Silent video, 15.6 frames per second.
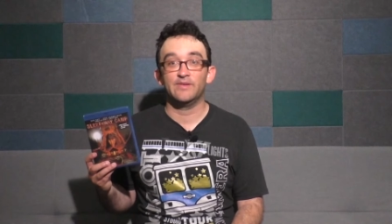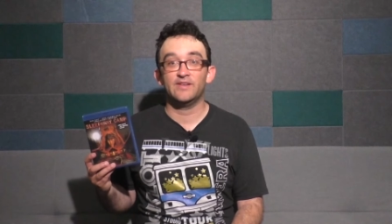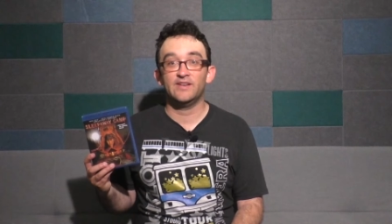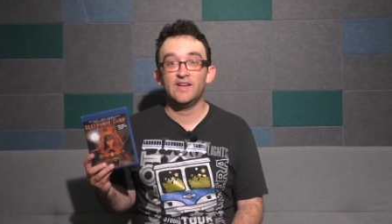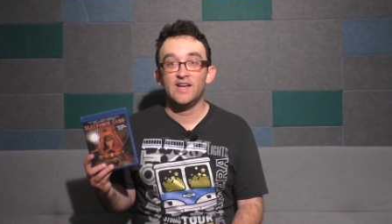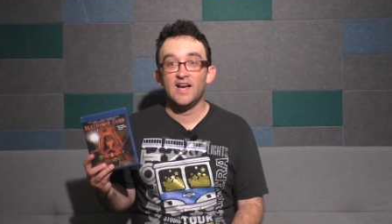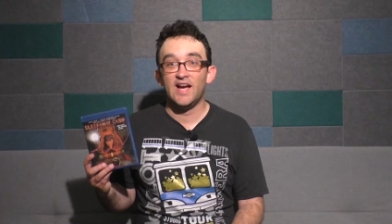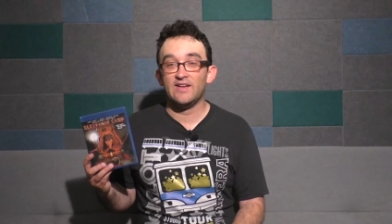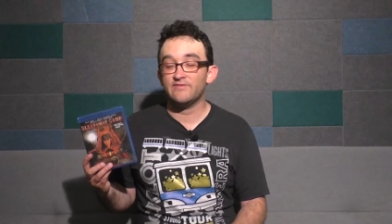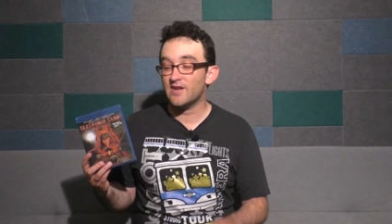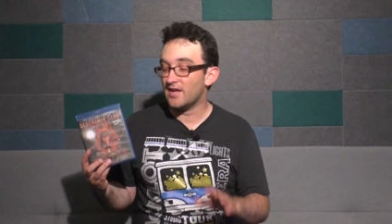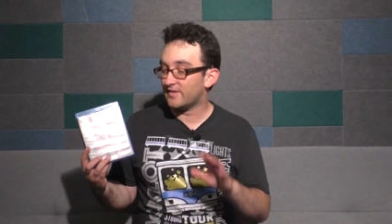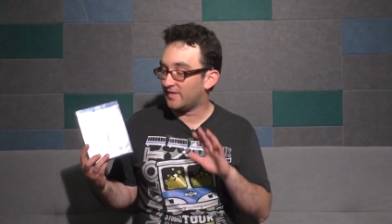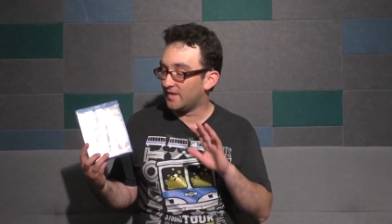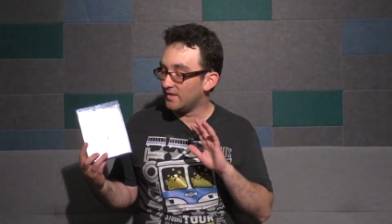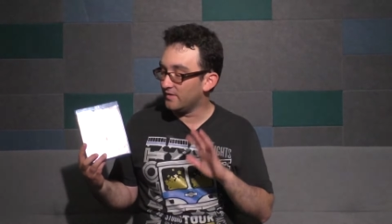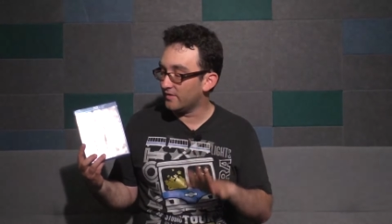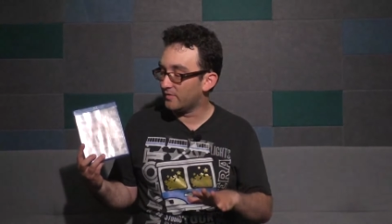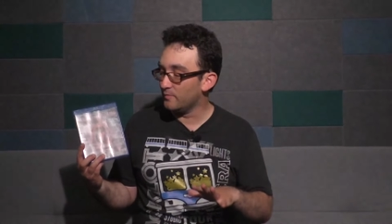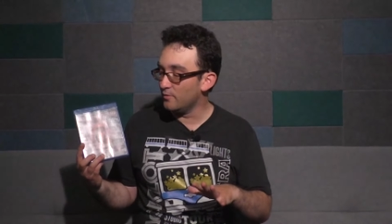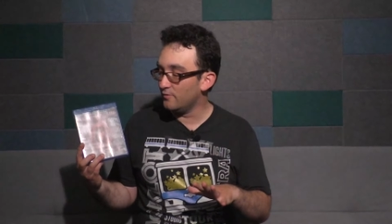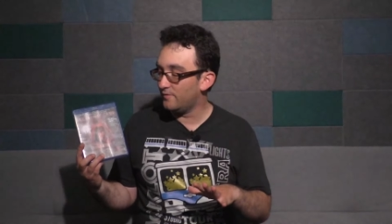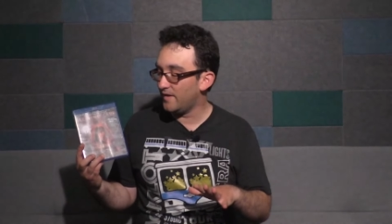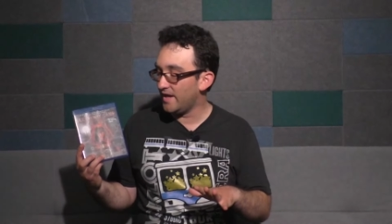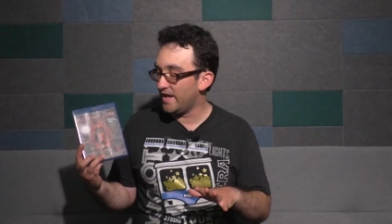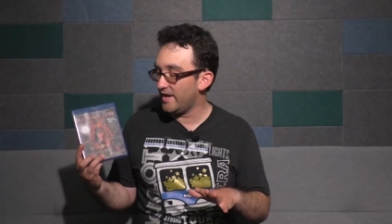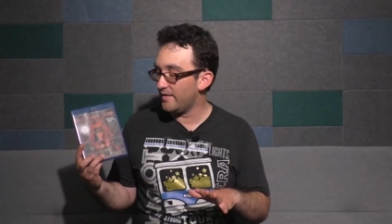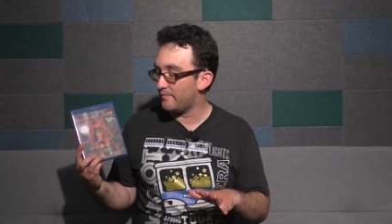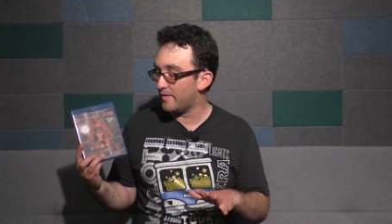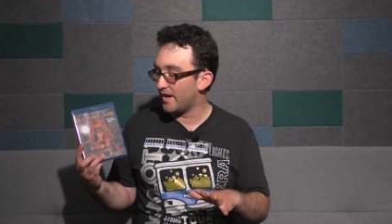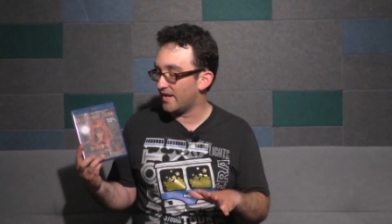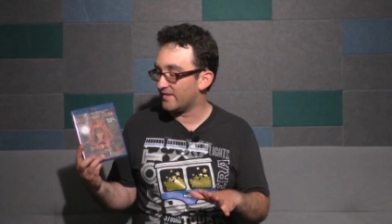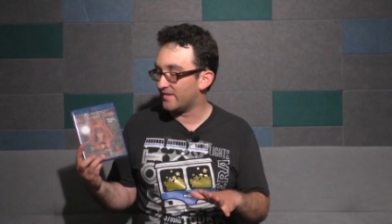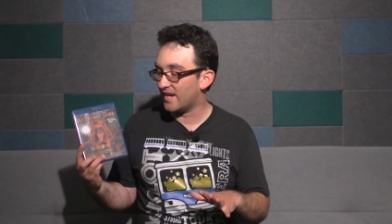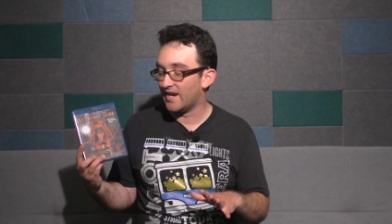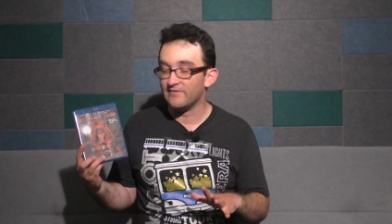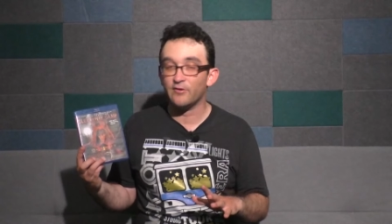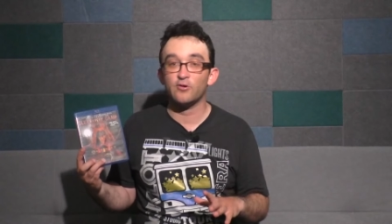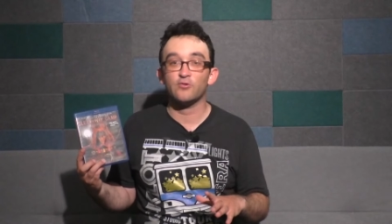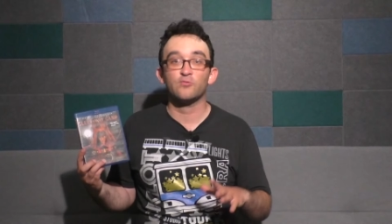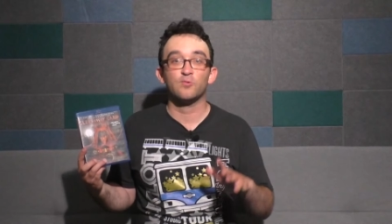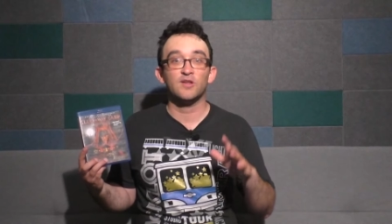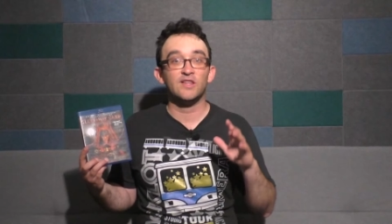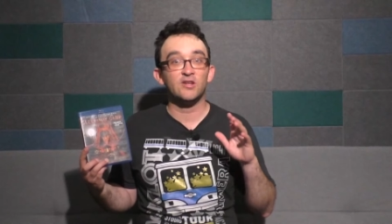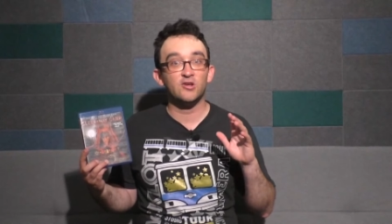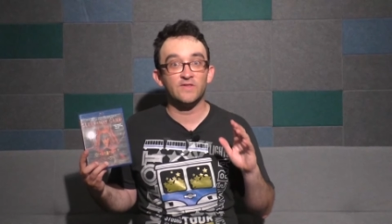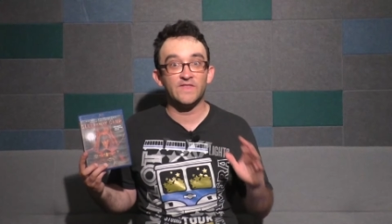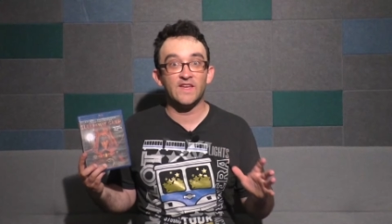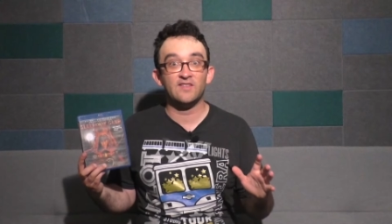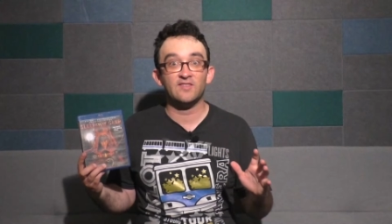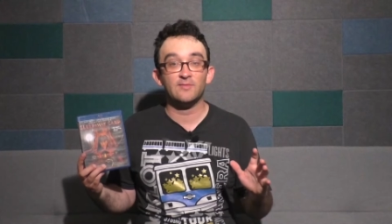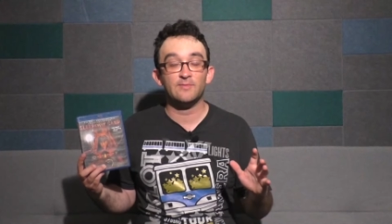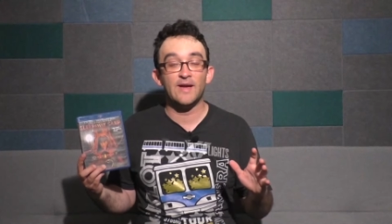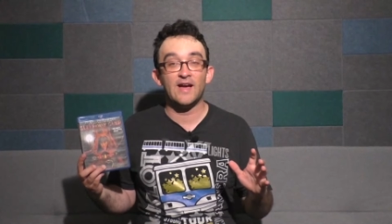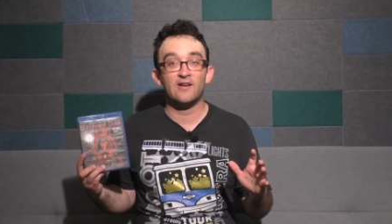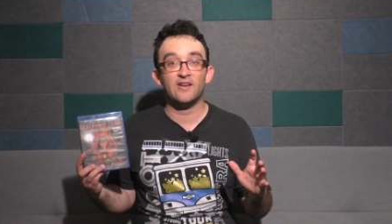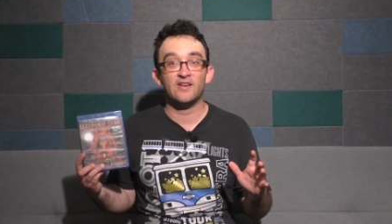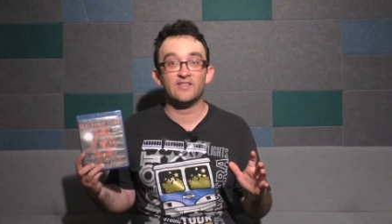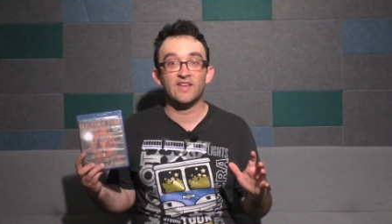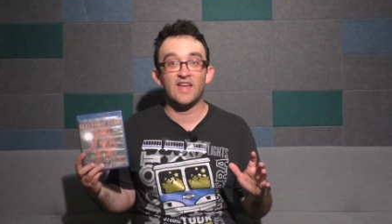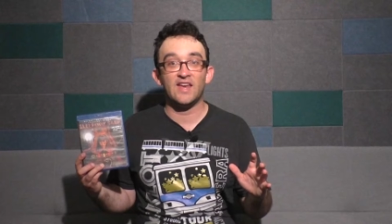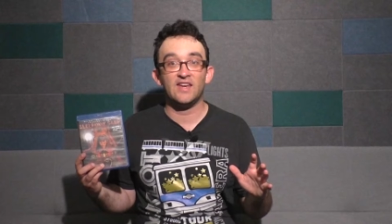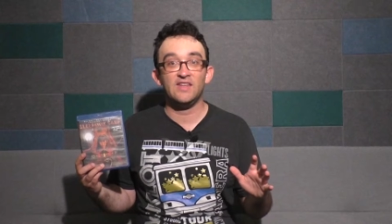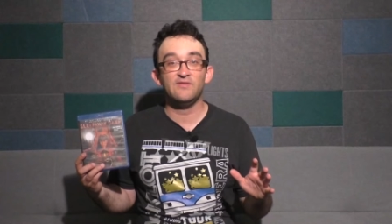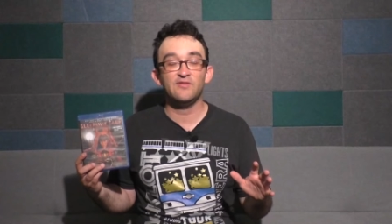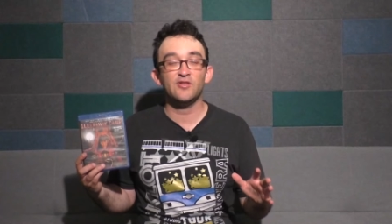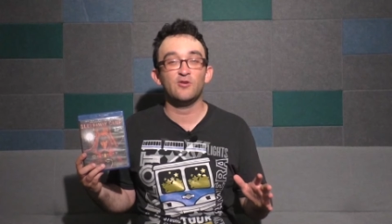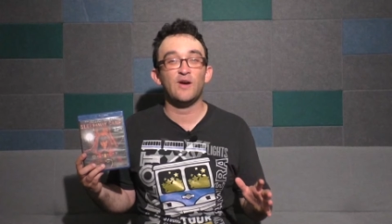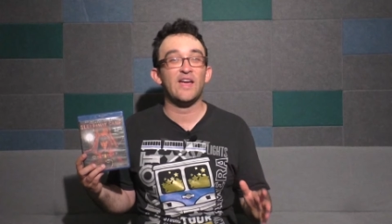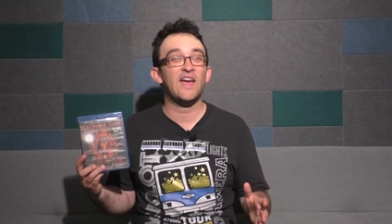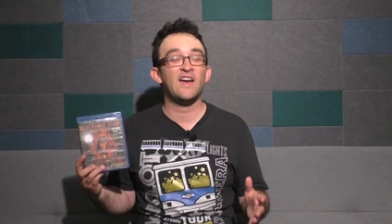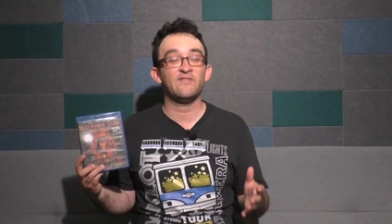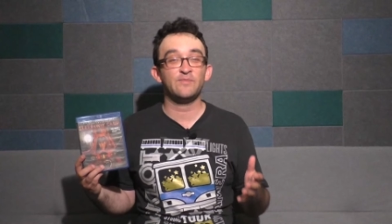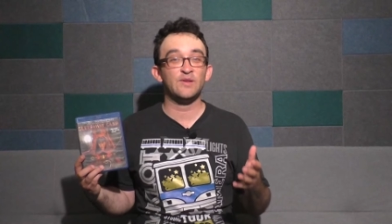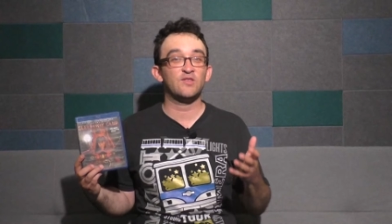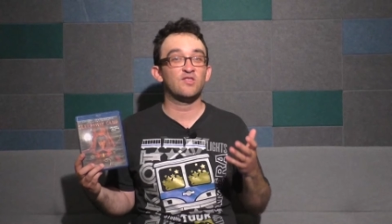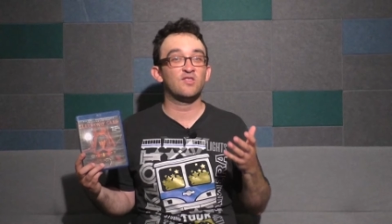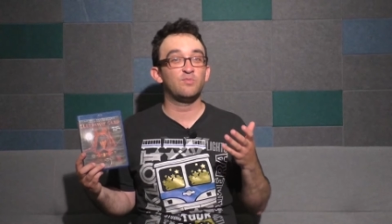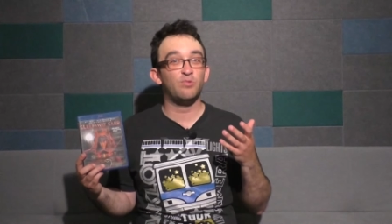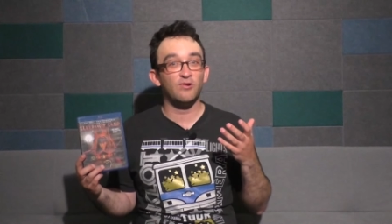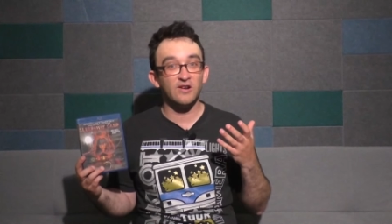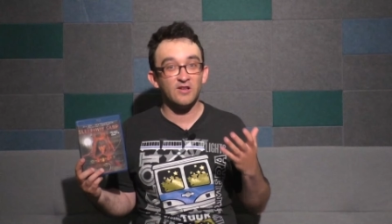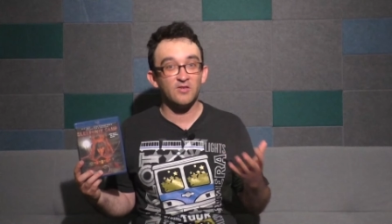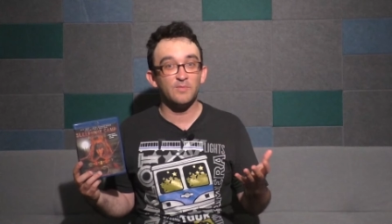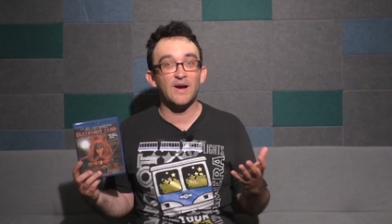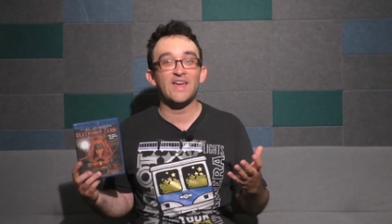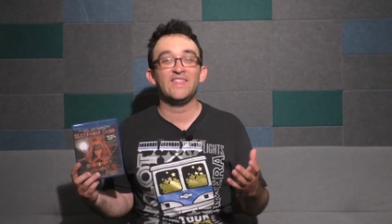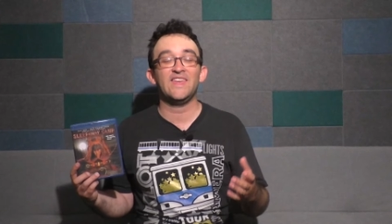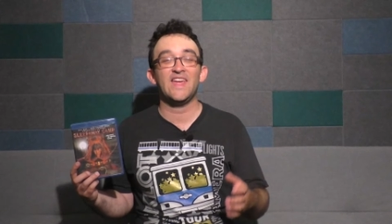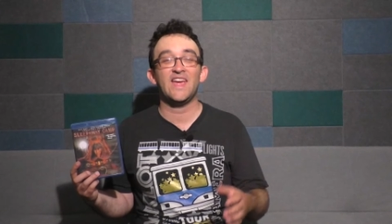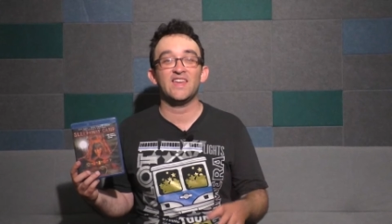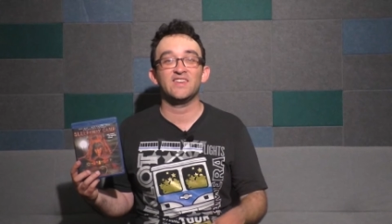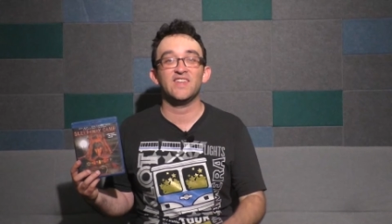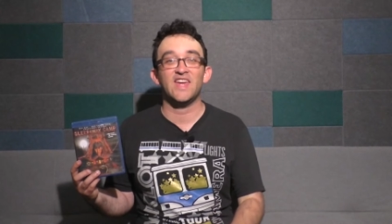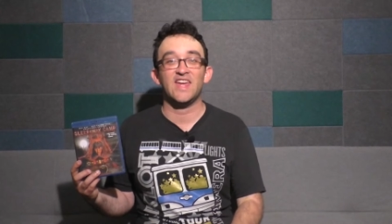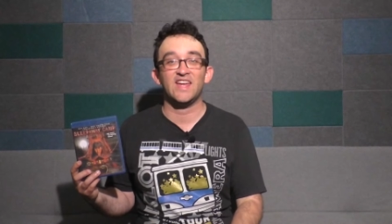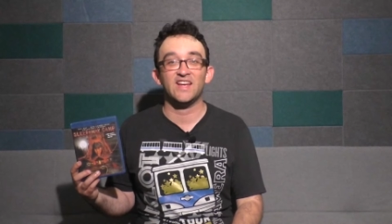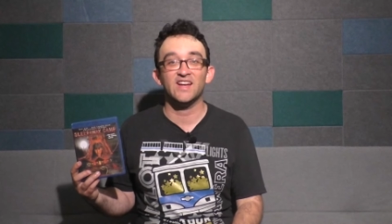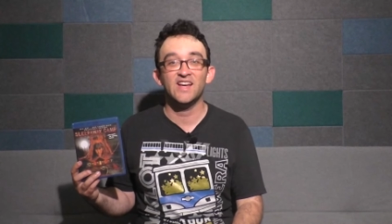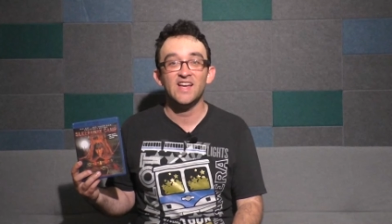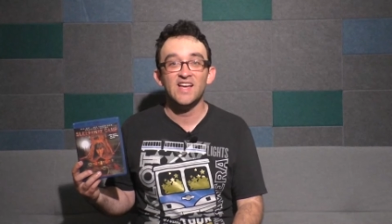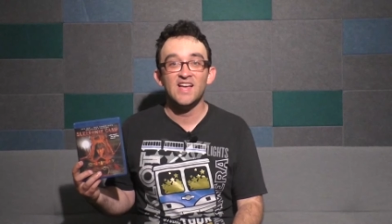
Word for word: Uh, I've not seen this movie, but I've heard really good things about it, and even though I have been spoiled by the ending,